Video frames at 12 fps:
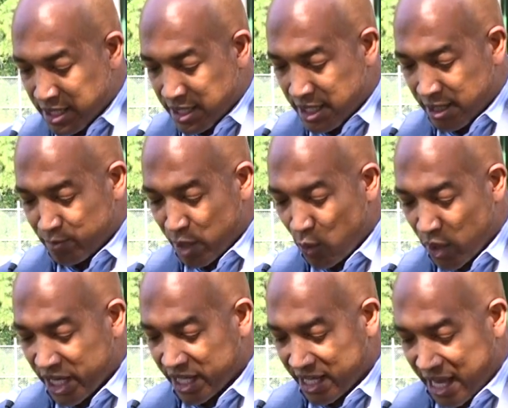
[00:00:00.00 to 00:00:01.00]
But what
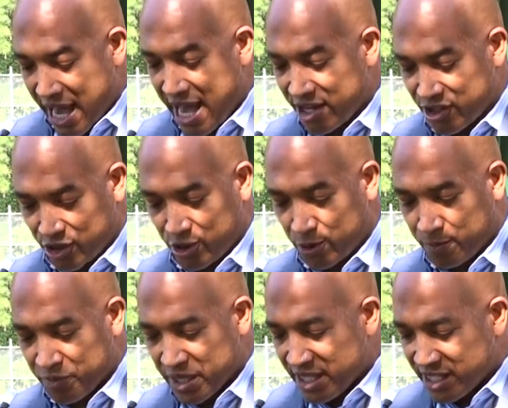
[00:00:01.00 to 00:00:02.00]
it can do
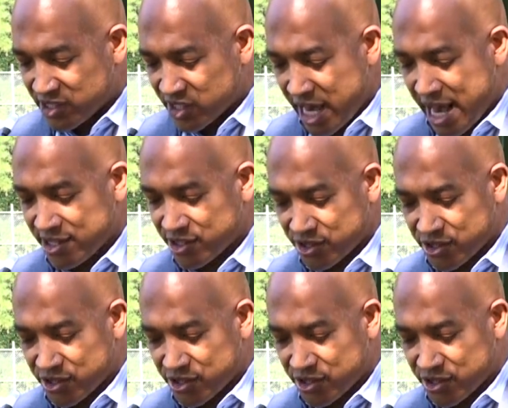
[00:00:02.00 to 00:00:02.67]
is cast